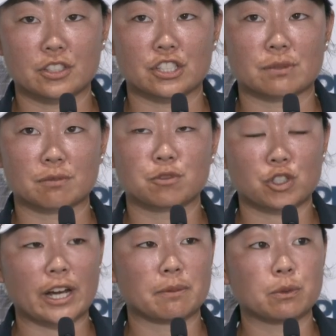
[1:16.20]
just
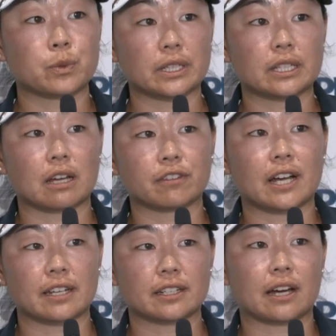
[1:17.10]
try to be really
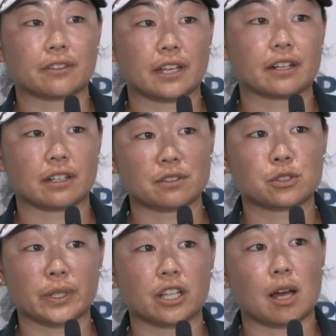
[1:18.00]
level-headed out there, and I was
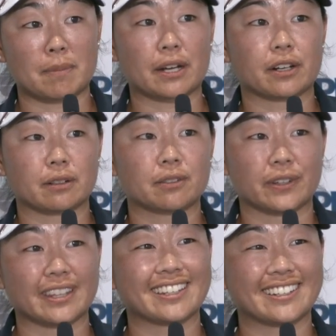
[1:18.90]
doing a lot better
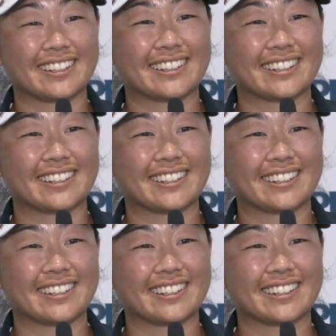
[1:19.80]
with it.